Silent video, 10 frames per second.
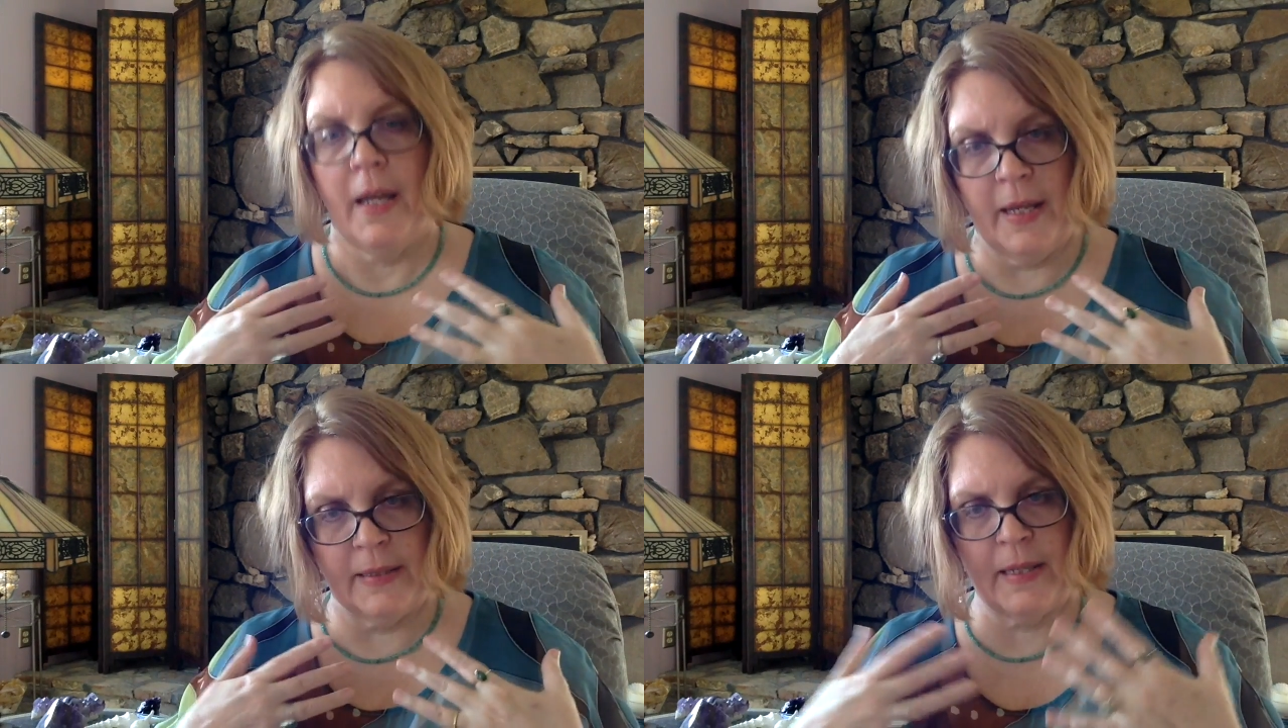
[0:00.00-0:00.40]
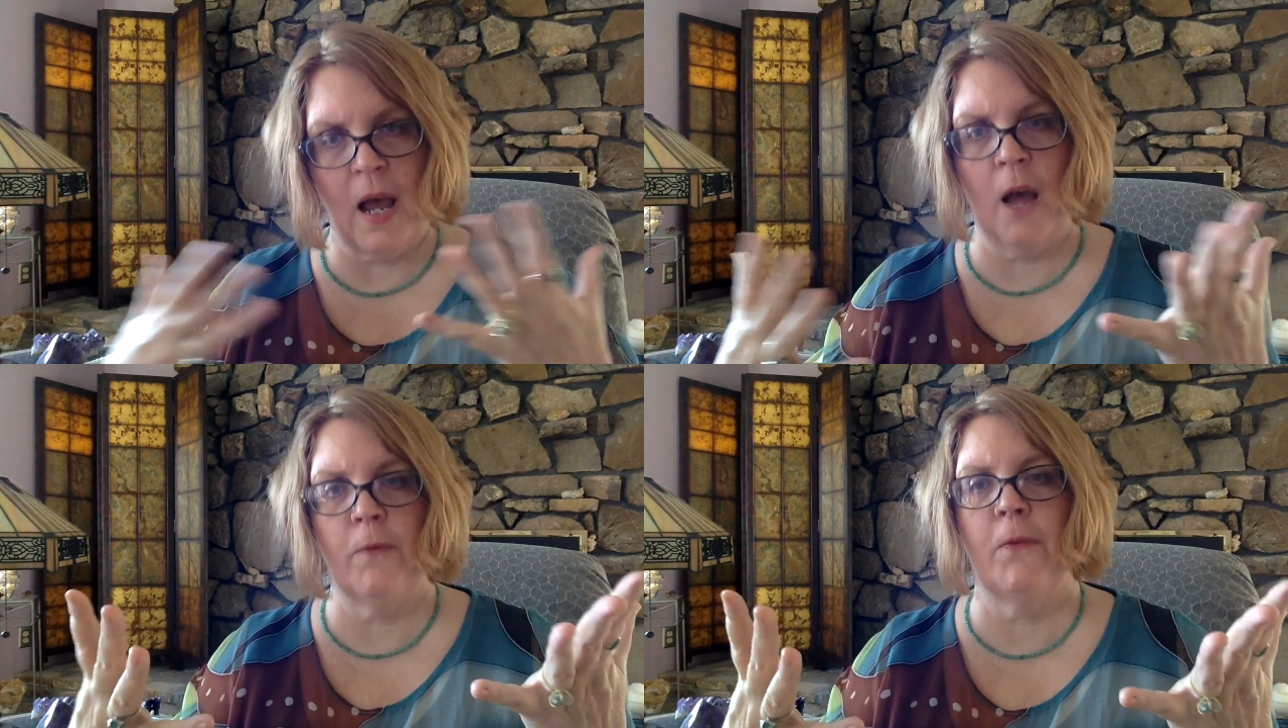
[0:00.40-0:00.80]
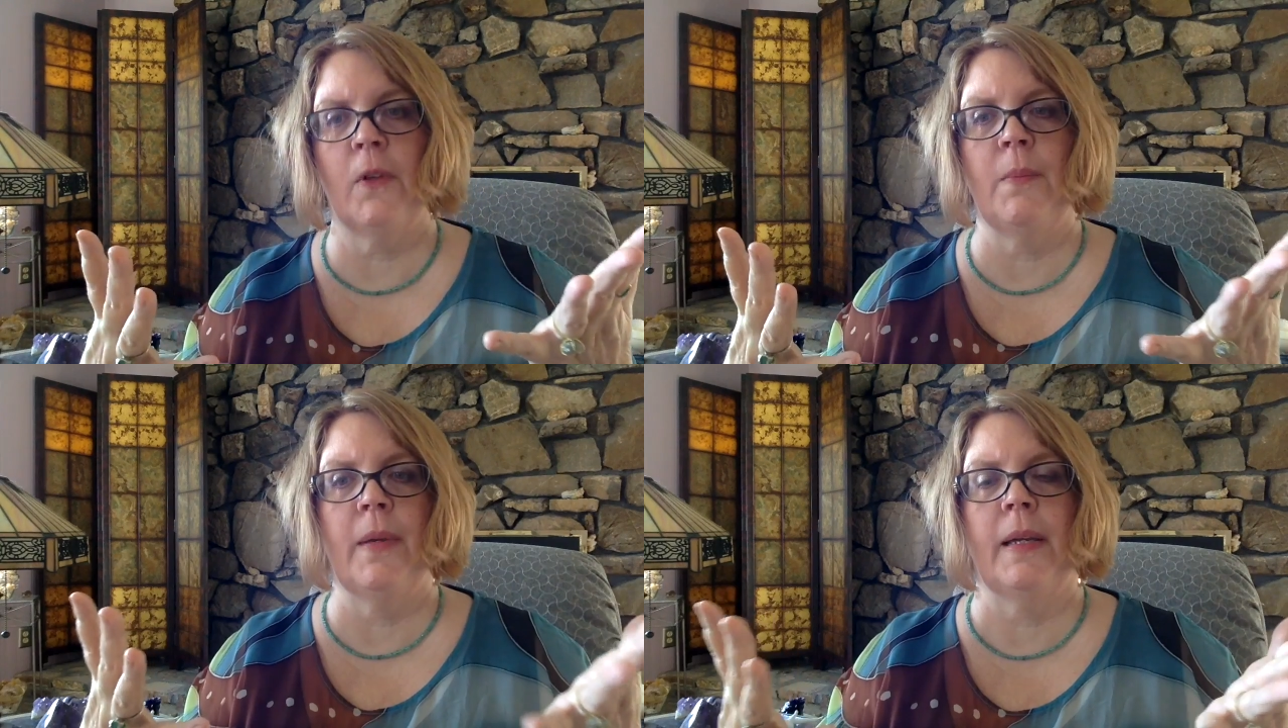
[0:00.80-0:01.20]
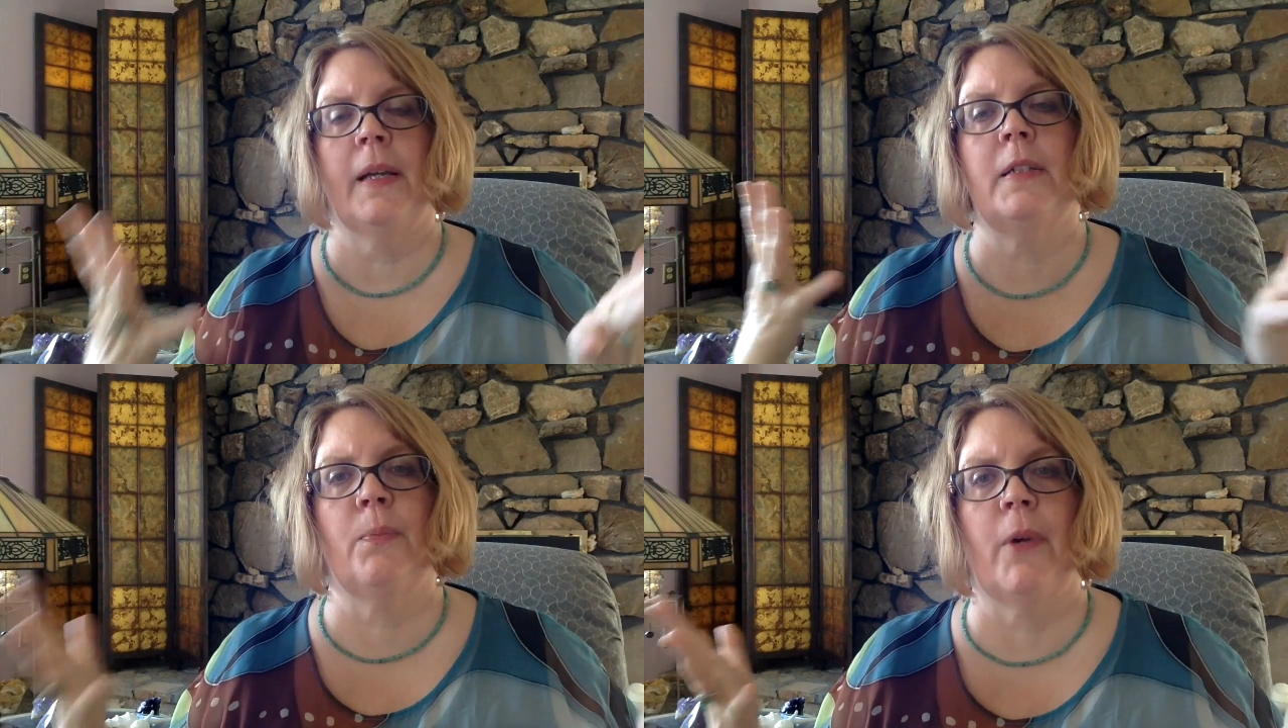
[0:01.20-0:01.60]
is not fully being
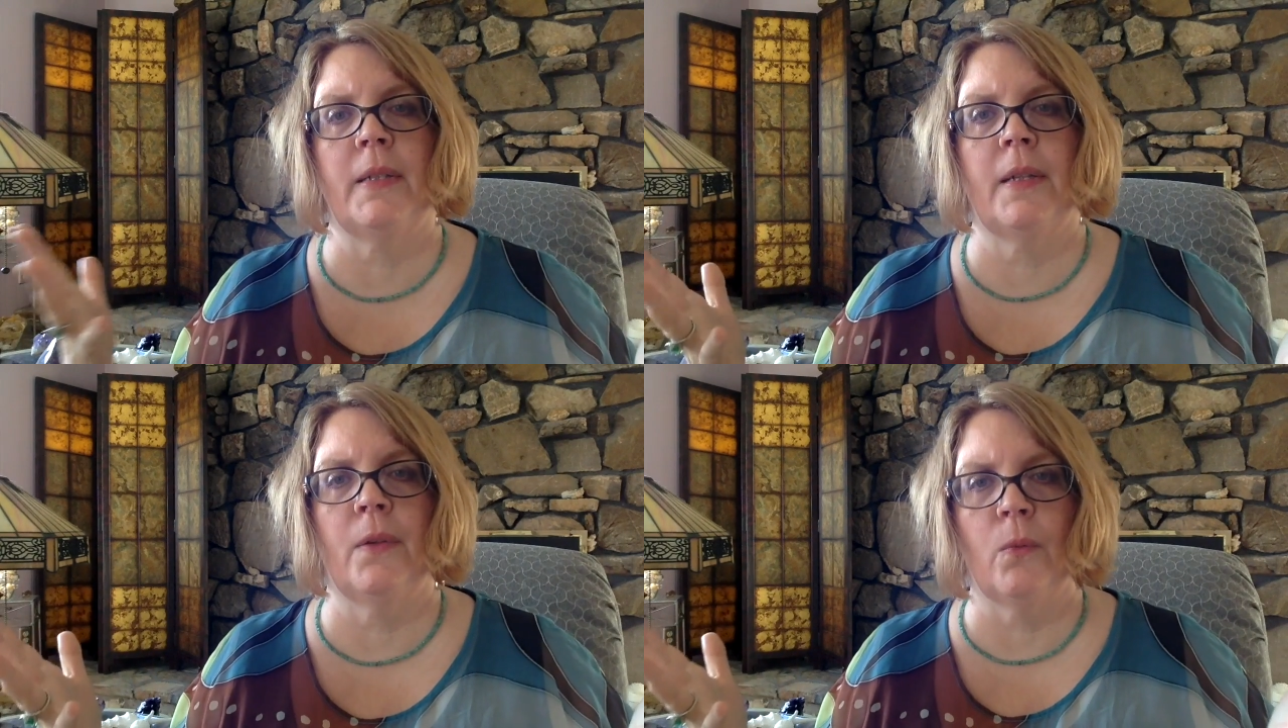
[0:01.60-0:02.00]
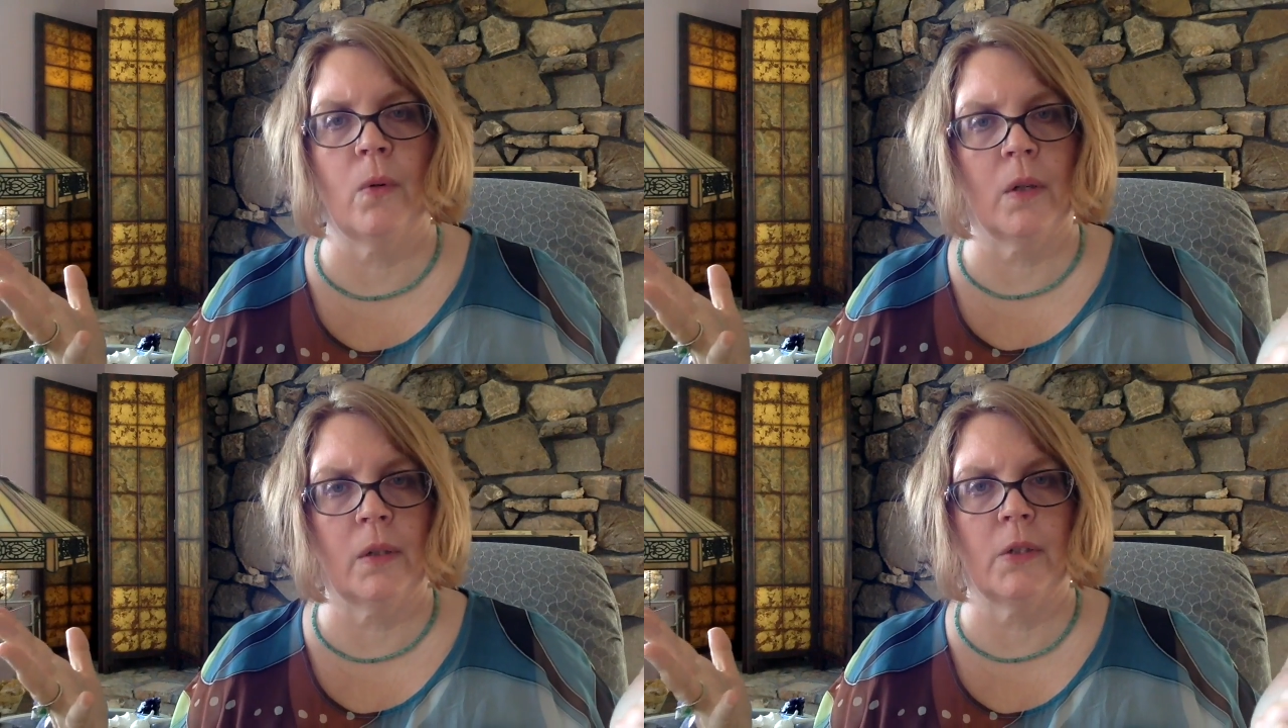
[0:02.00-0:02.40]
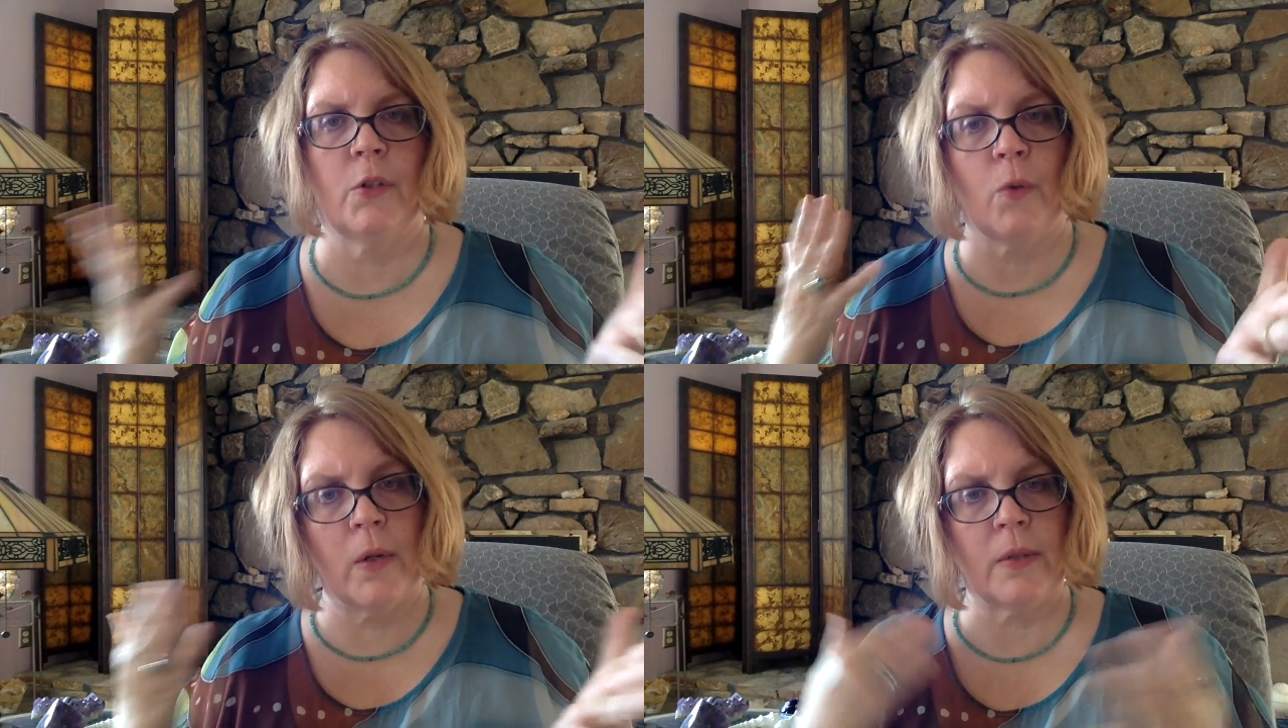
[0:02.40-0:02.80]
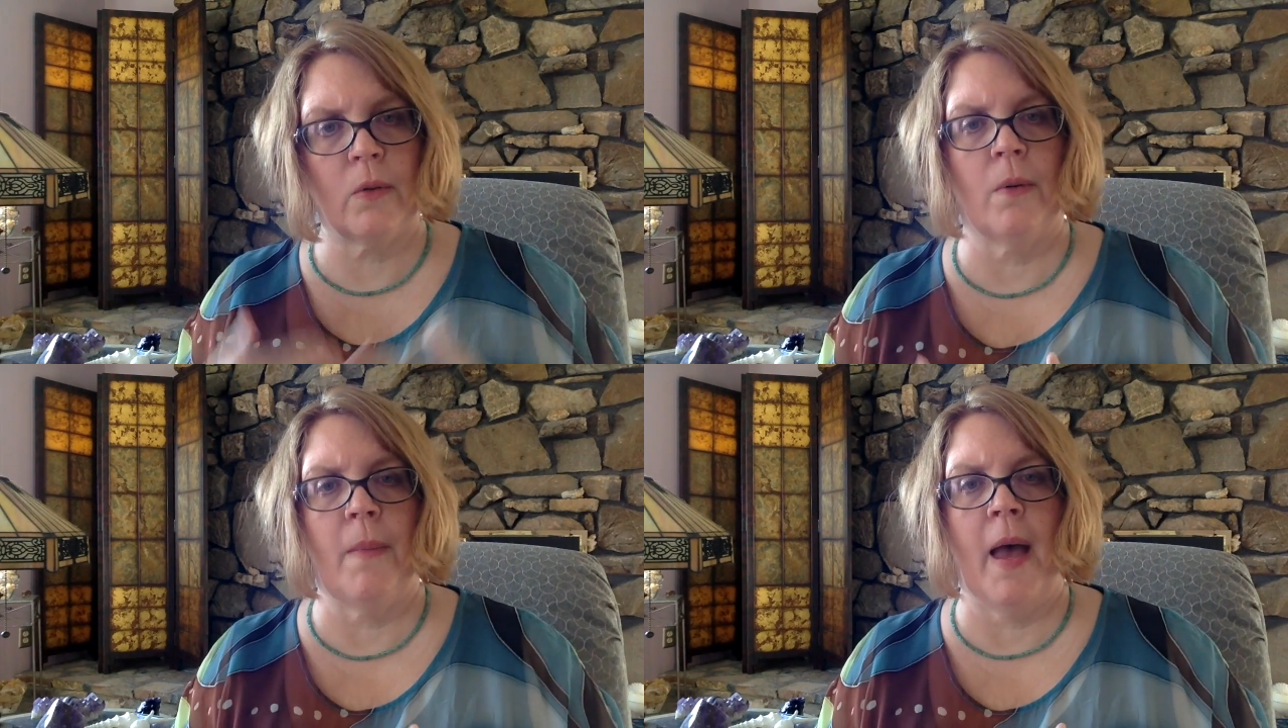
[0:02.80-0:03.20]
expressed in the world because your
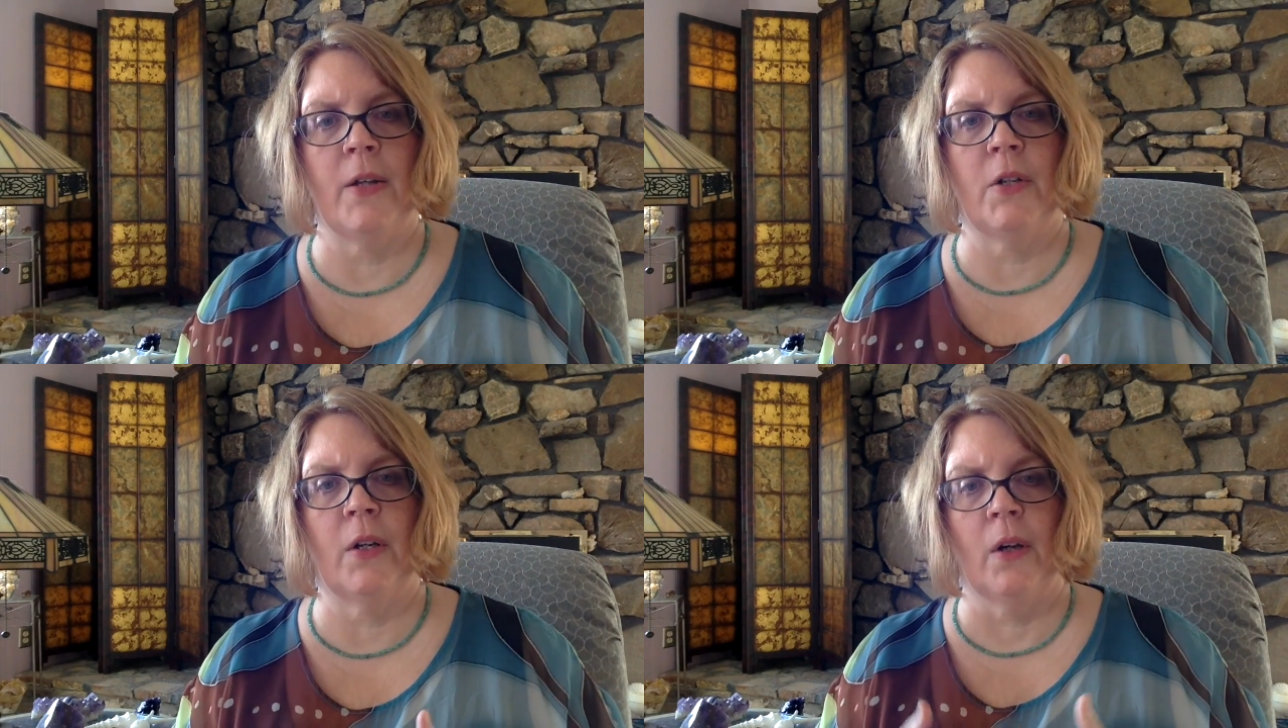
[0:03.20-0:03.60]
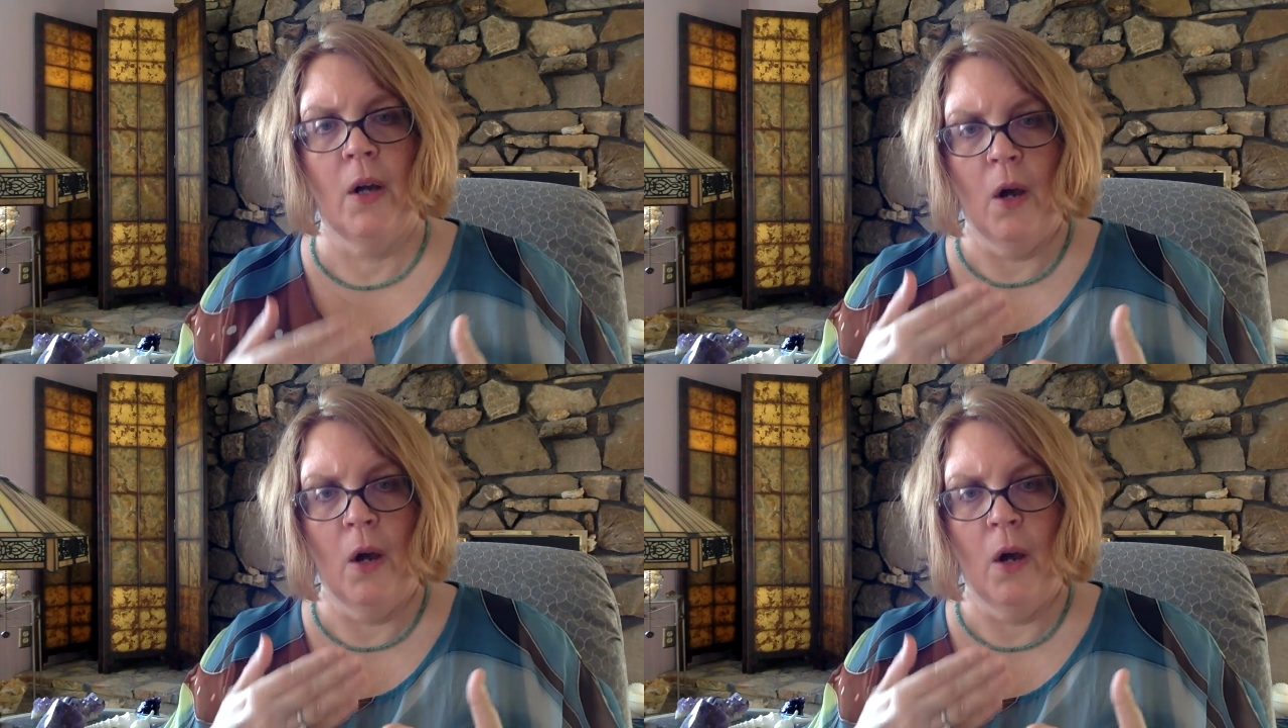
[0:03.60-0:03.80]
soul magic